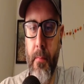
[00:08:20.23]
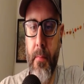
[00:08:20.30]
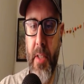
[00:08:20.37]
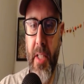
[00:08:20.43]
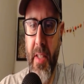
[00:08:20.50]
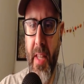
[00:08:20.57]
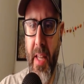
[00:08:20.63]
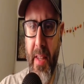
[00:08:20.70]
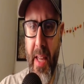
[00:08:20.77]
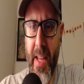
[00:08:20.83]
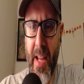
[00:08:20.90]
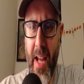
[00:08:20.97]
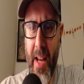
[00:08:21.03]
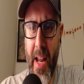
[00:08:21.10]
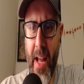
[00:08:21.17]
Did they
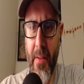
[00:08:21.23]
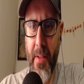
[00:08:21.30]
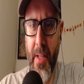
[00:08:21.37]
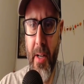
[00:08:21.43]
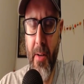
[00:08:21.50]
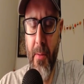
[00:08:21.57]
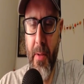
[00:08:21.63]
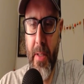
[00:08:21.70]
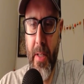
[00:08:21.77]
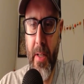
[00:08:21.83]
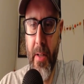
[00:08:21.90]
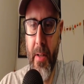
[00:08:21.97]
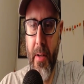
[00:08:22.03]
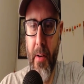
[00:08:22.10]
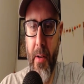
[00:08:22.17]
got out there with
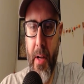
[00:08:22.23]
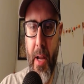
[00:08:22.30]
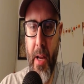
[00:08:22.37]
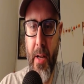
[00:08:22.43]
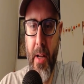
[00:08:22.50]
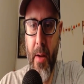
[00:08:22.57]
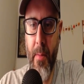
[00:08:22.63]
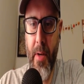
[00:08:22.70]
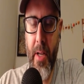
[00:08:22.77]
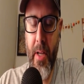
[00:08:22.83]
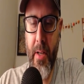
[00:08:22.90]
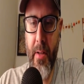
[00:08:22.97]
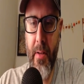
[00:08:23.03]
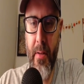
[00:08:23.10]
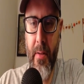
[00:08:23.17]
the hurricane coming in?